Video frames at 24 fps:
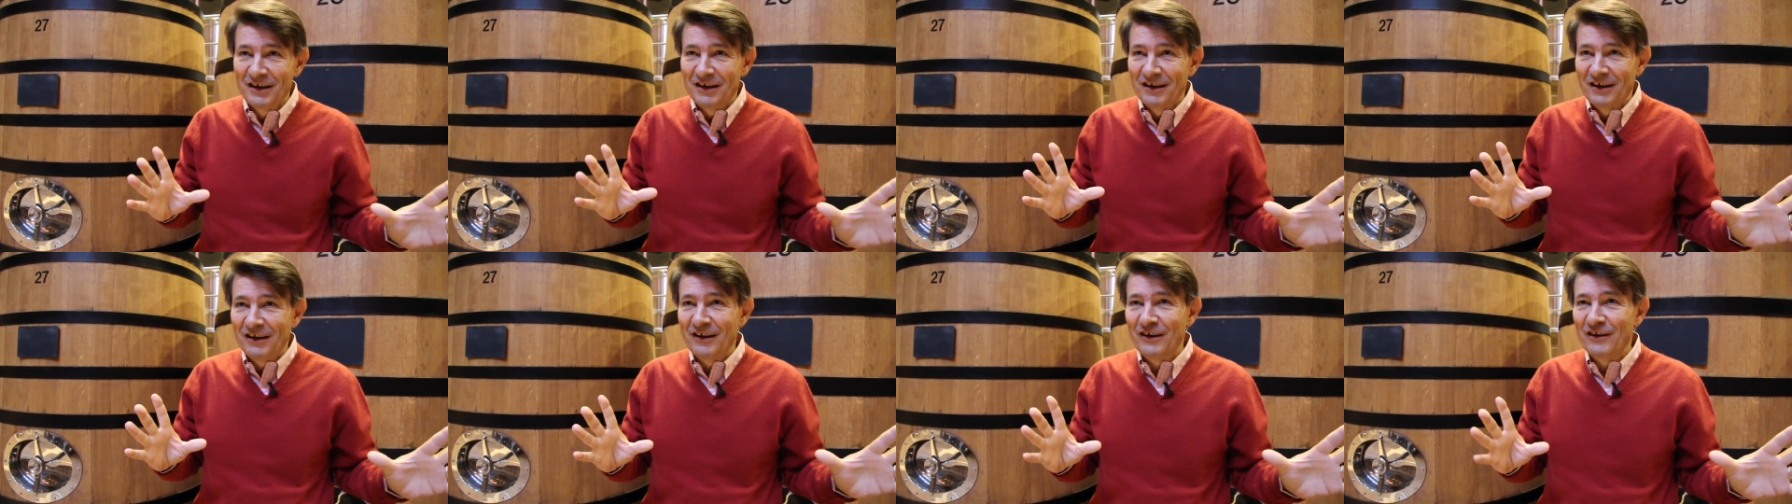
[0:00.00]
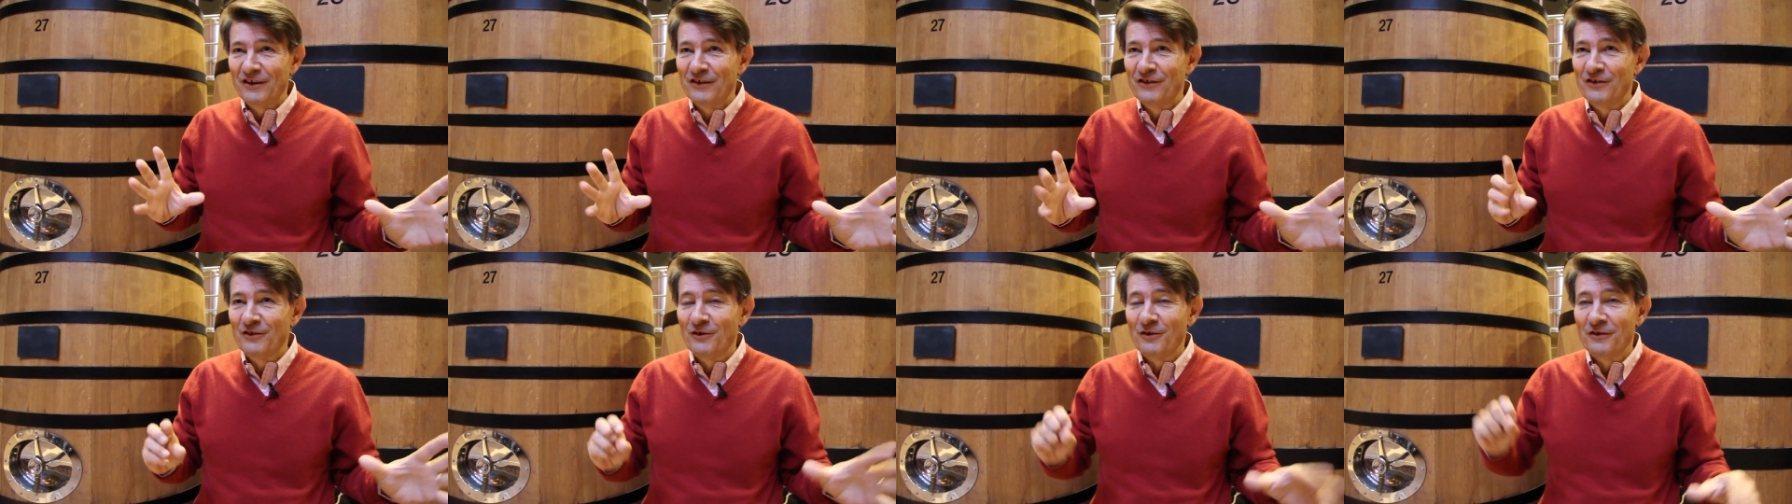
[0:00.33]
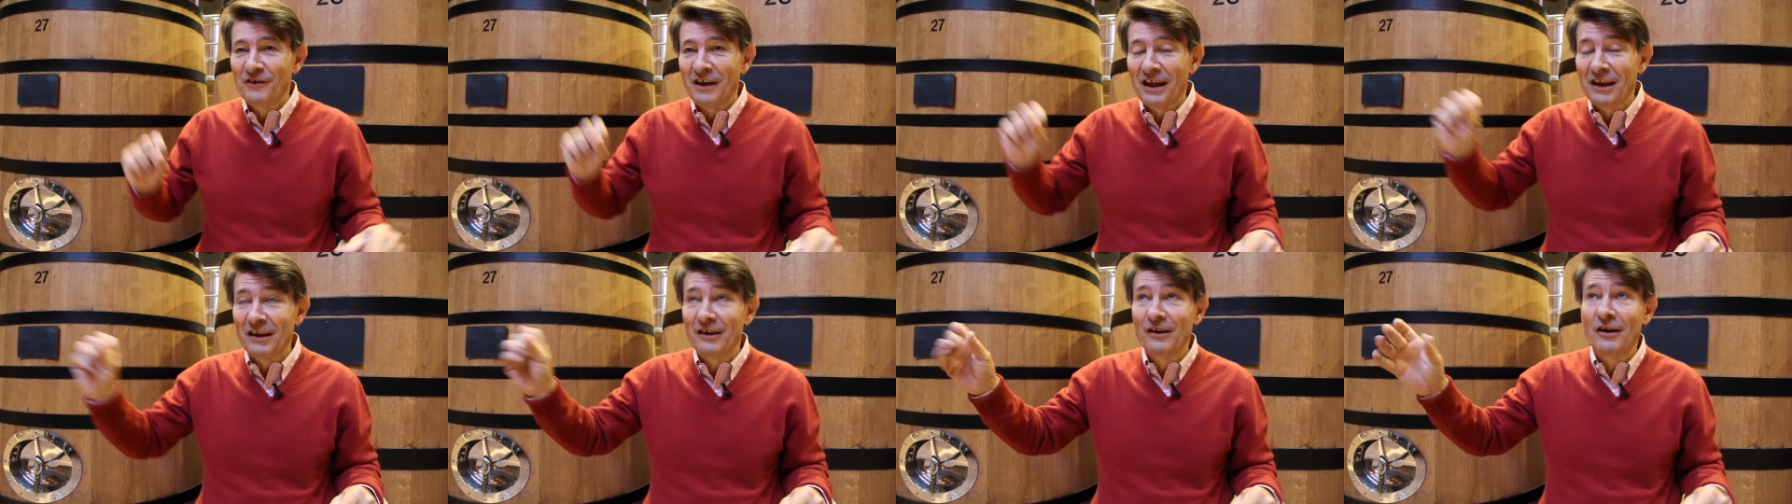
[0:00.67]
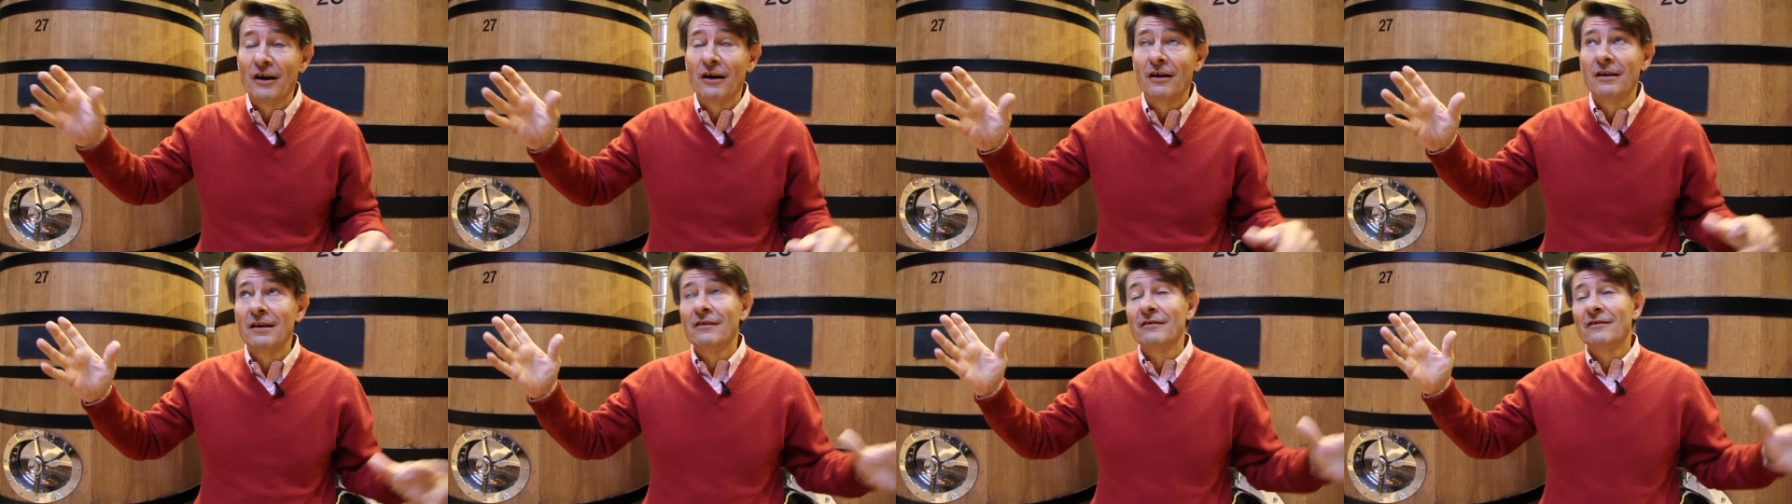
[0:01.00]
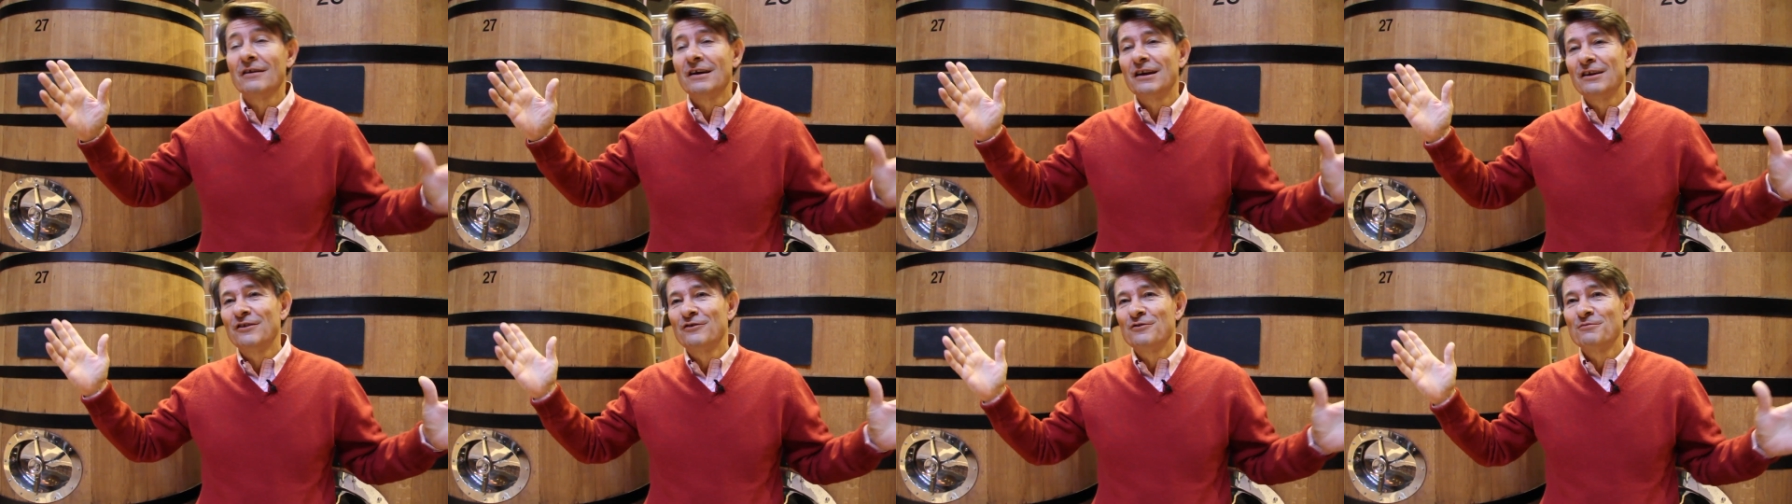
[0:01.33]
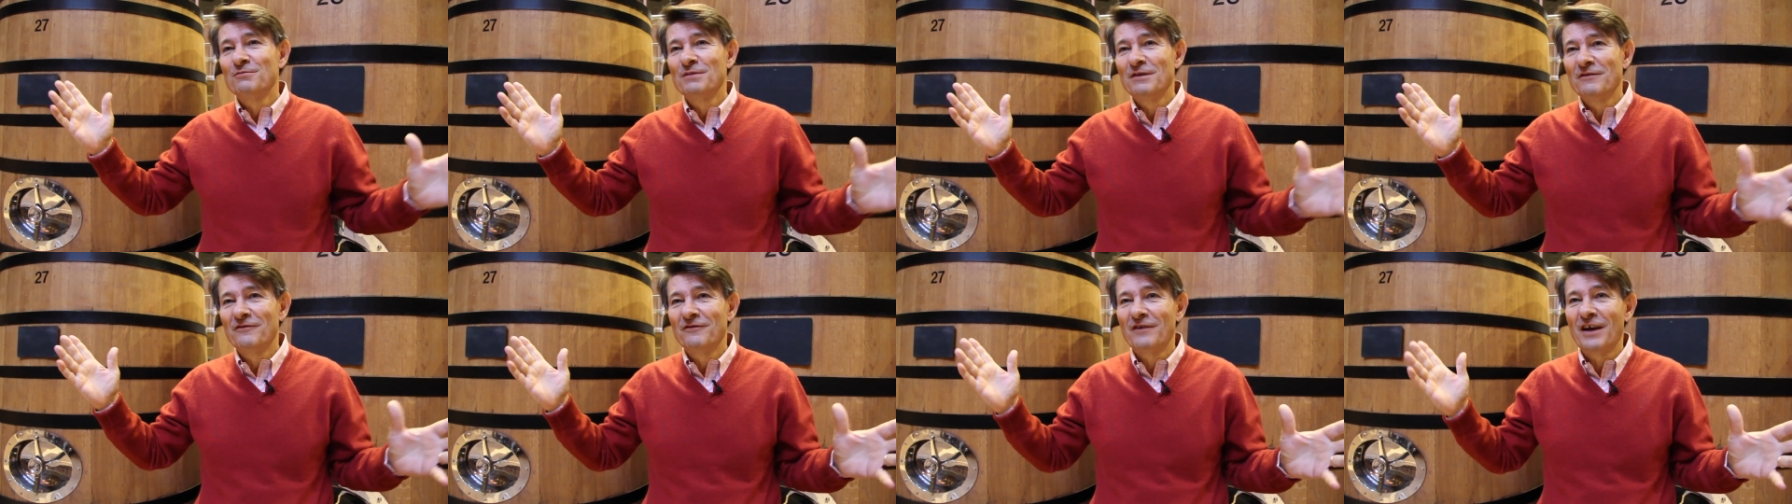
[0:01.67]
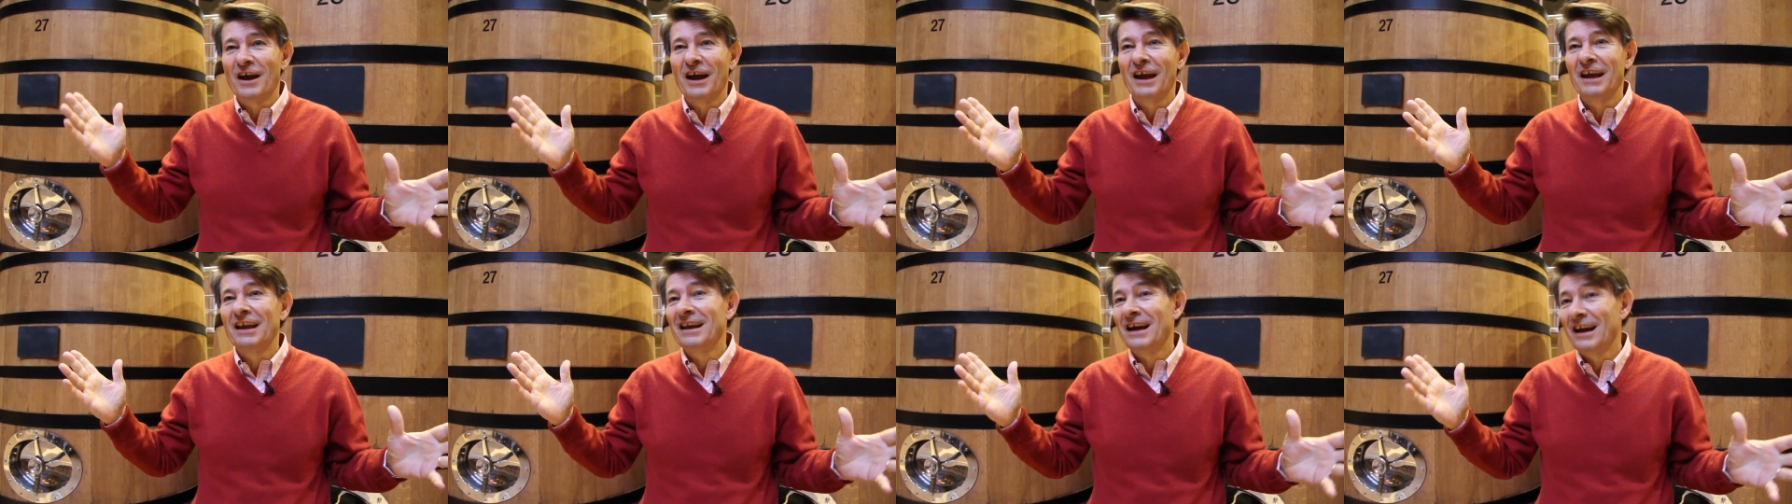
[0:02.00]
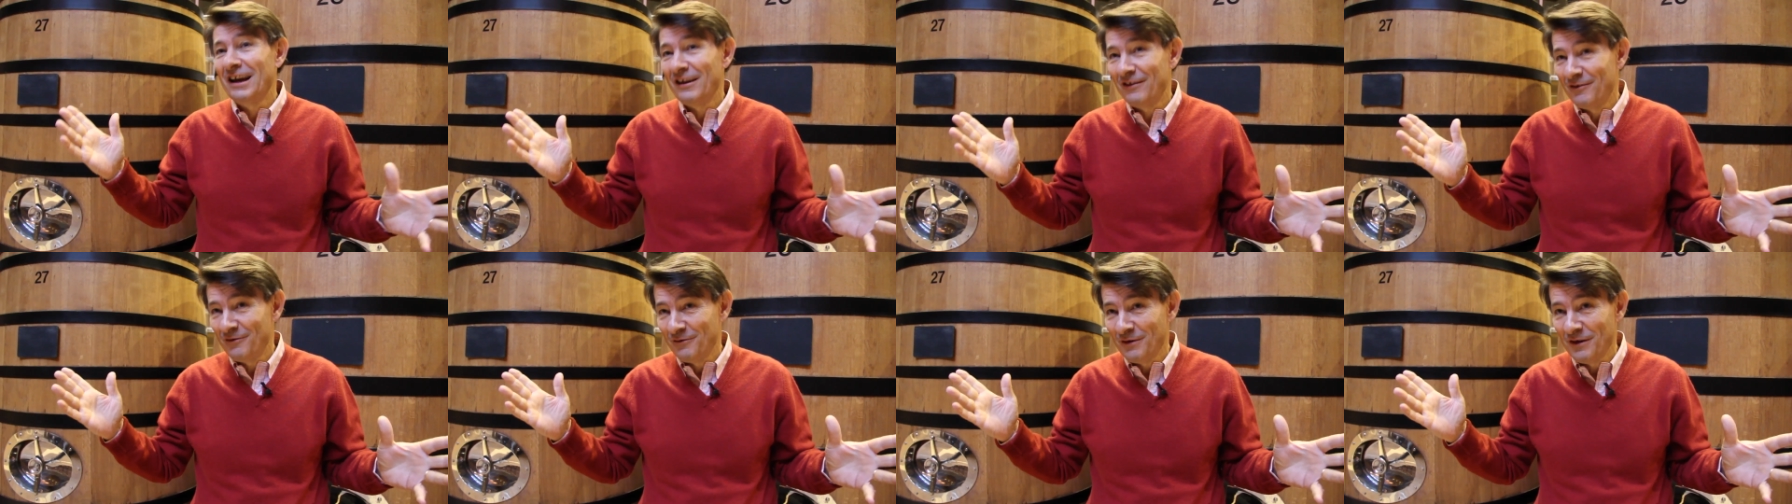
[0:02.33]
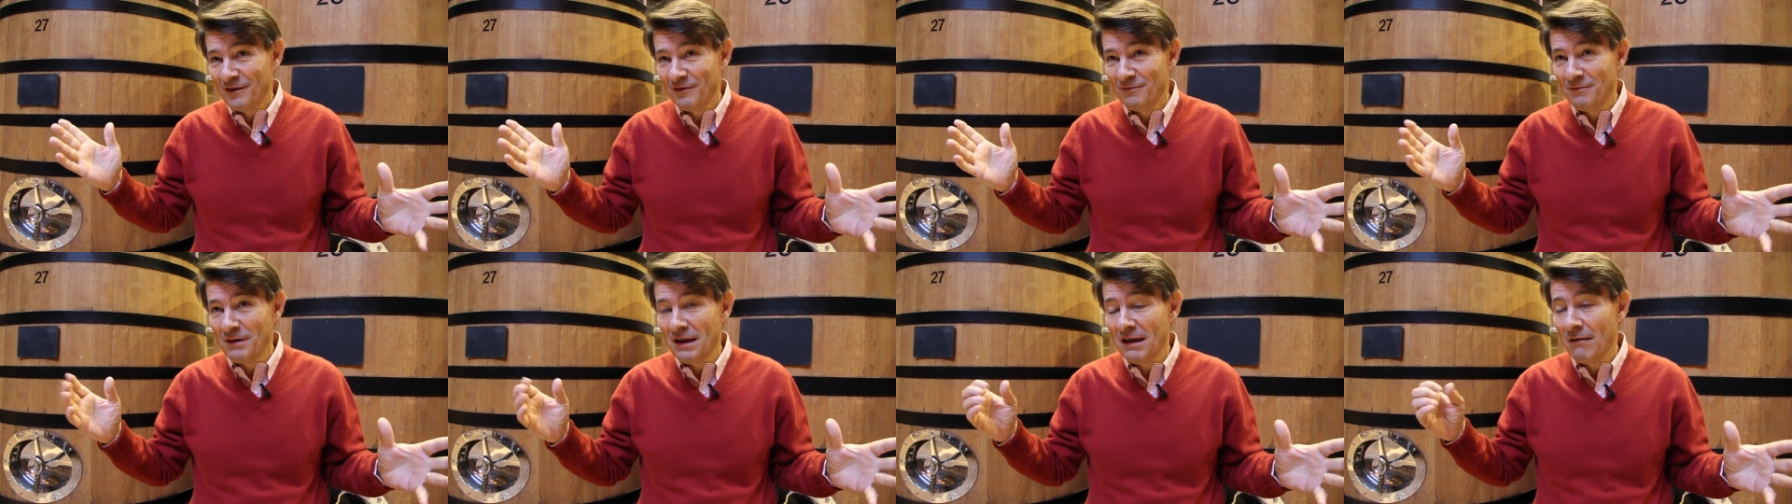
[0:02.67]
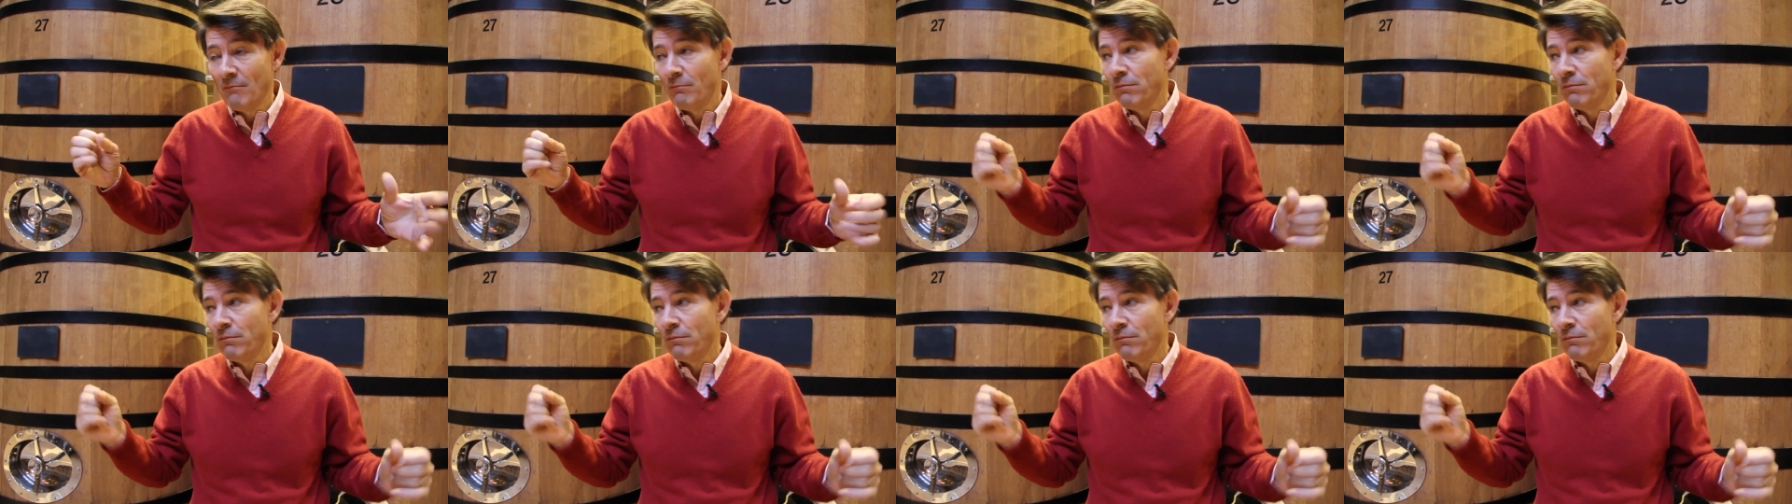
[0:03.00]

uh, so that God is going to be very nice with me.